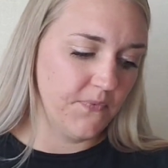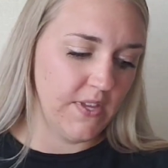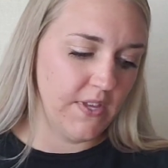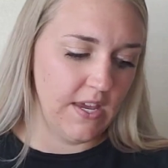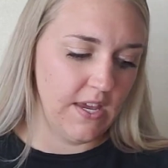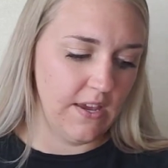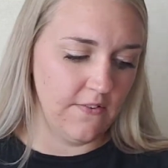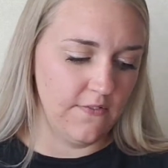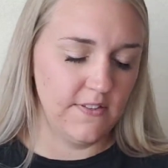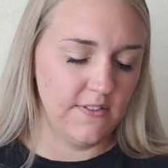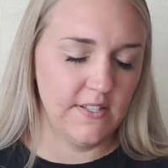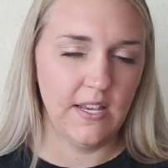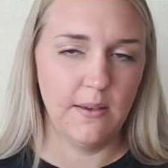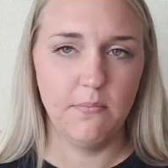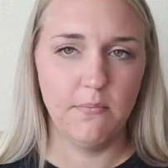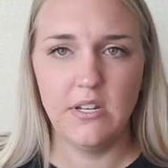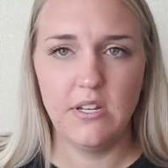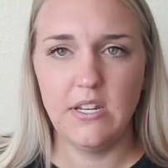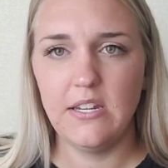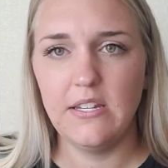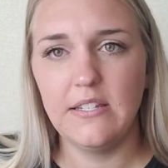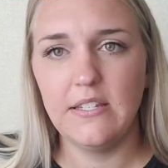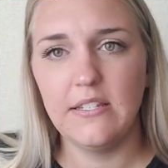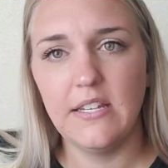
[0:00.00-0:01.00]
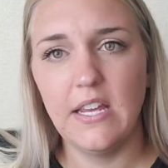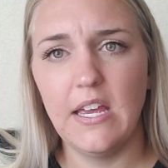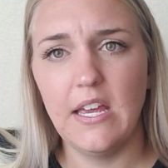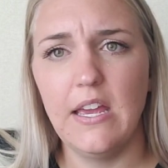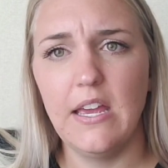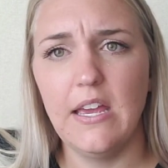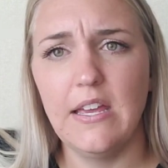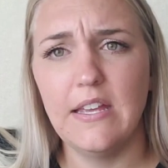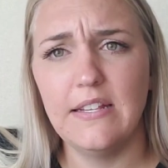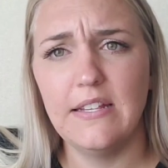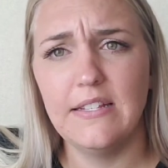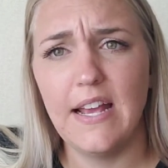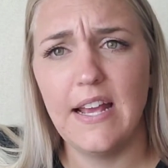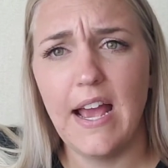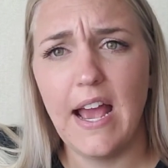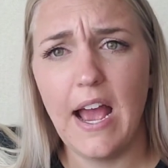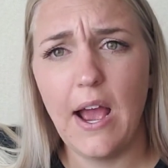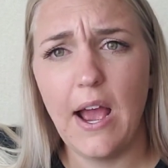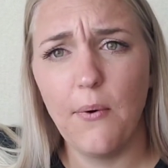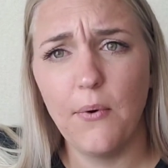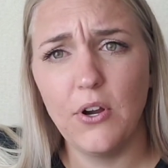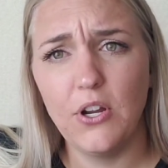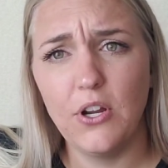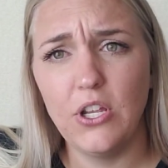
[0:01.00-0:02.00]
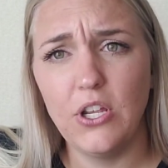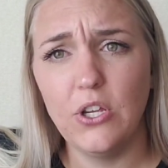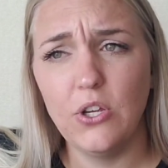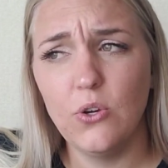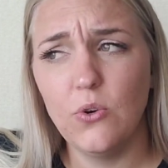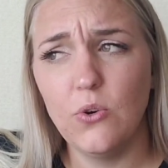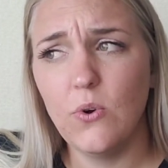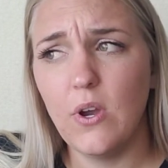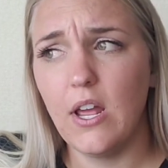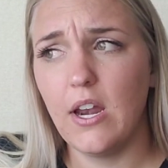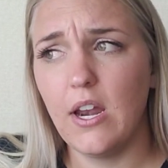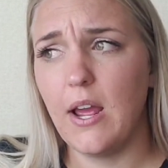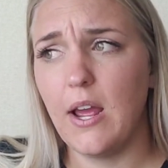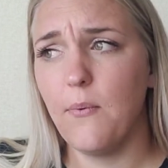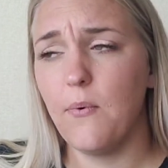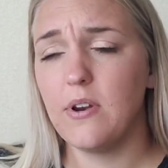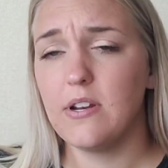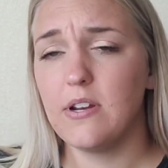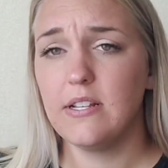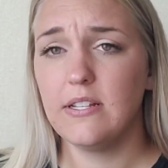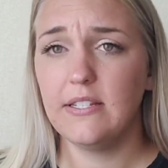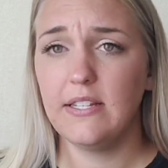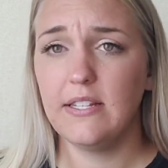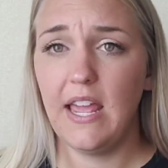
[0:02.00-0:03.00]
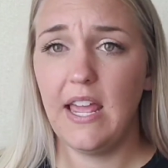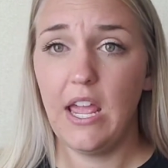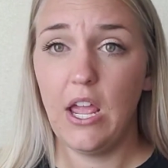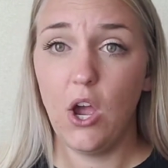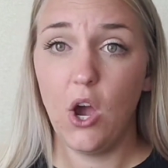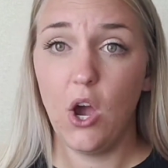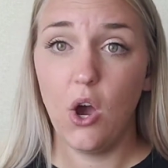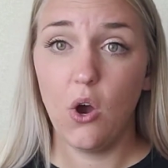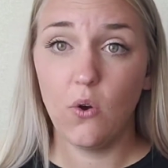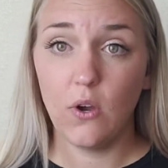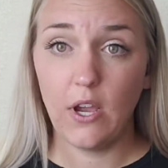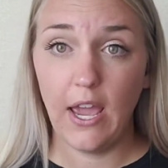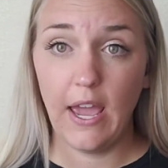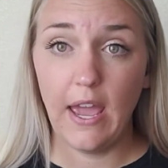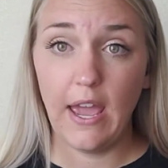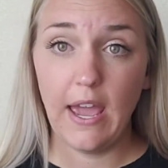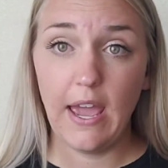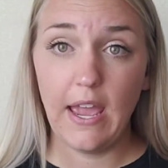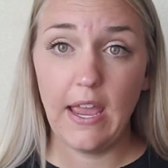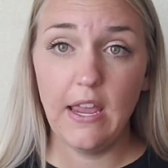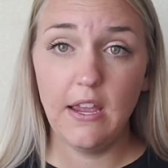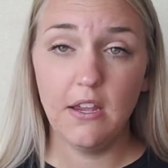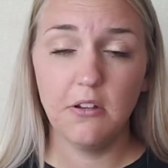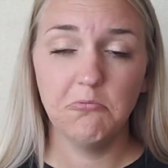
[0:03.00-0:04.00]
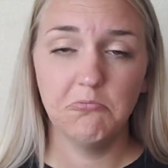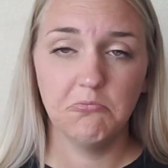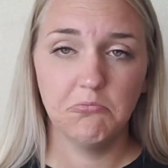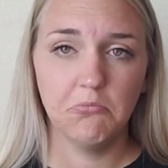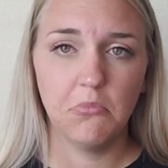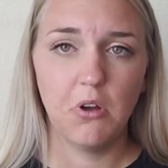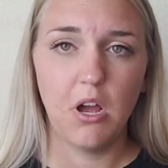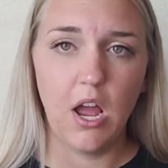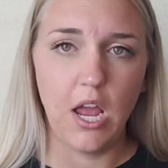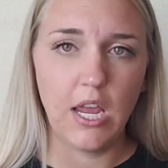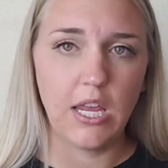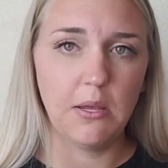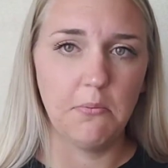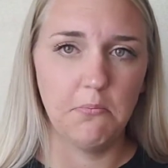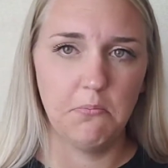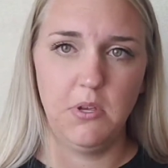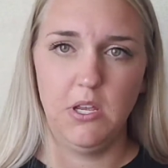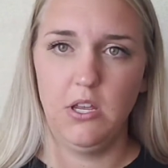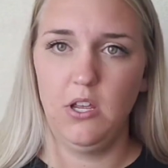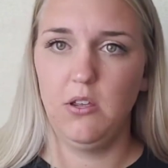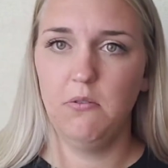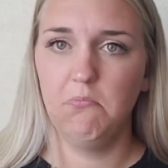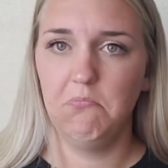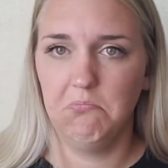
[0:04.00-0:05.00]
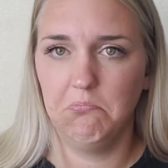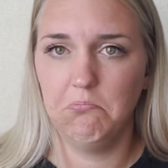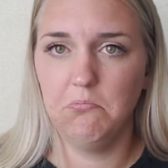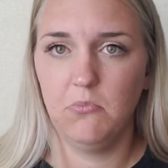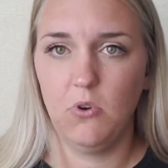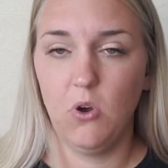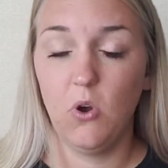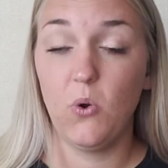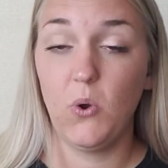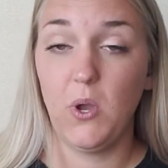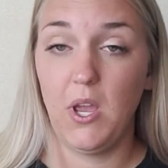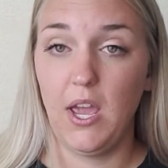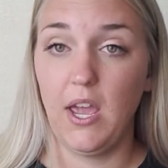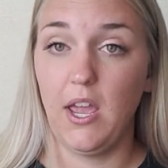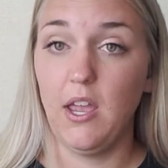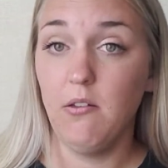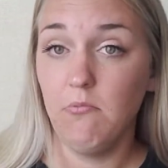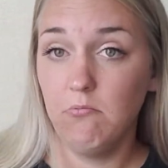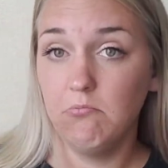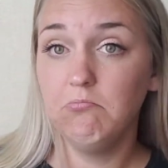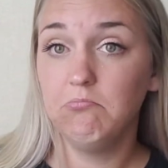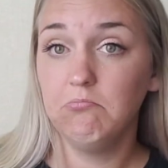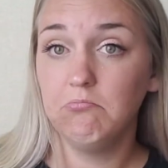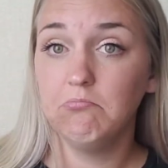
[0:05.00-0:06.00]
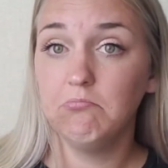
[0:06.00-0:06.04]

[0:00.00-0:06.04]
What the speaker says: If somebody says, how are you? And I wanna say, okay, I can be okay,